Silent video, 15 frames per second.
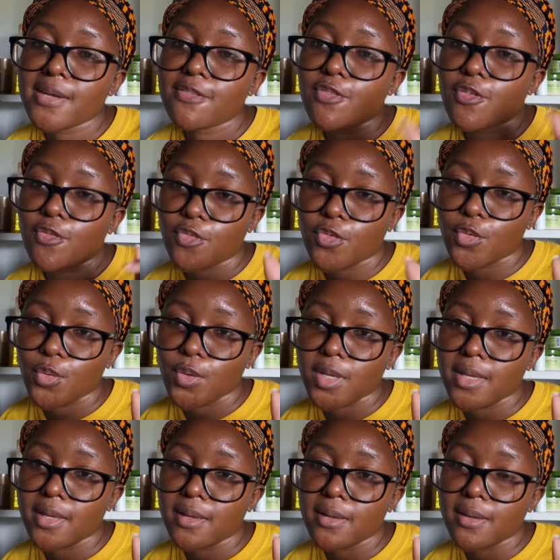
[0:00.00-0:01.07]
for
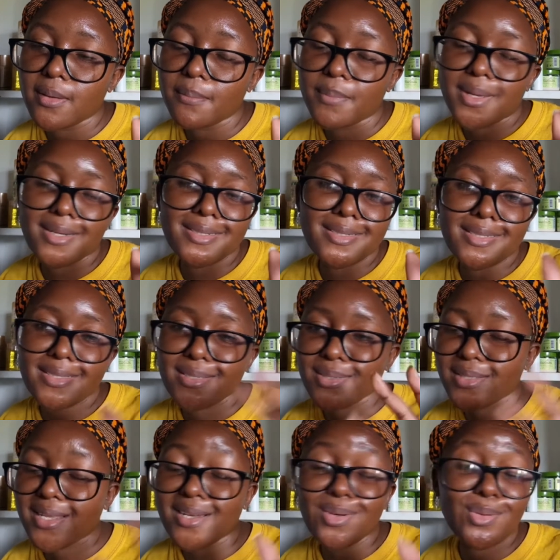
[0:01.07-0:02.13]
vlogging, but
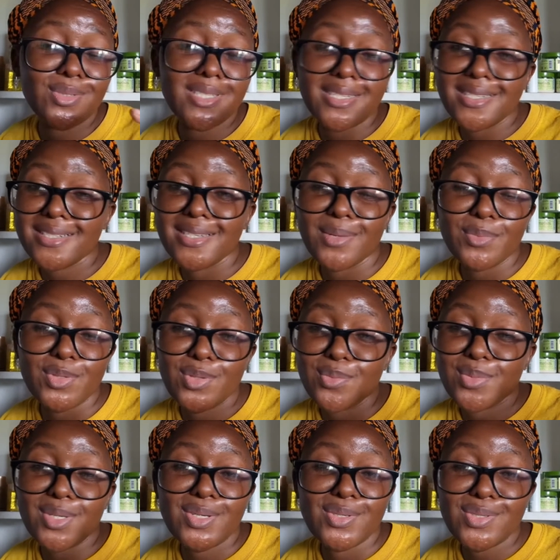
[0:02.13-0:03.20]
not anytime
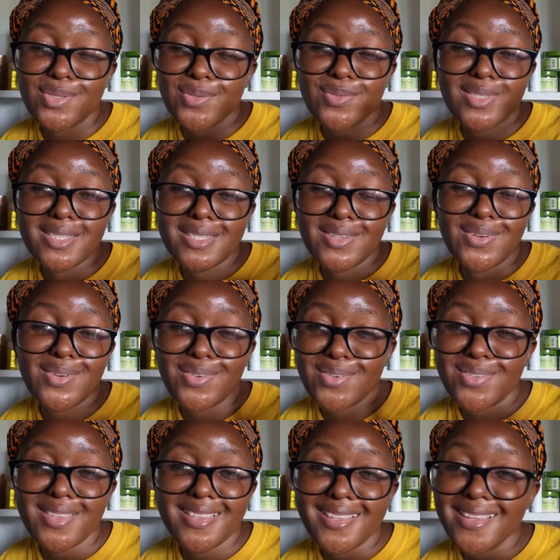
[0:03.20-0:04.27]
soon because of this
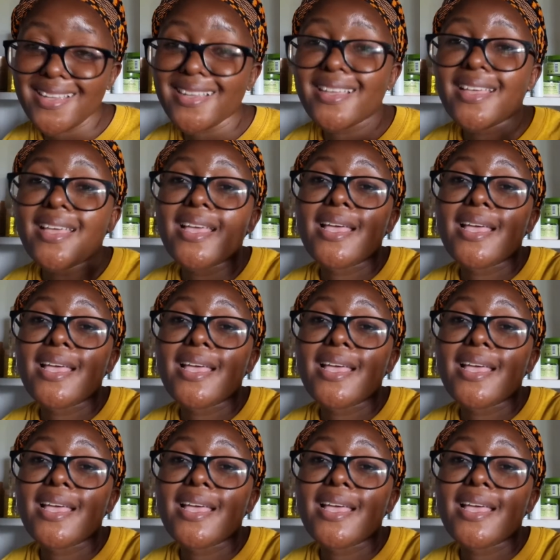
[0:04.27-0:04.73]
coral thing.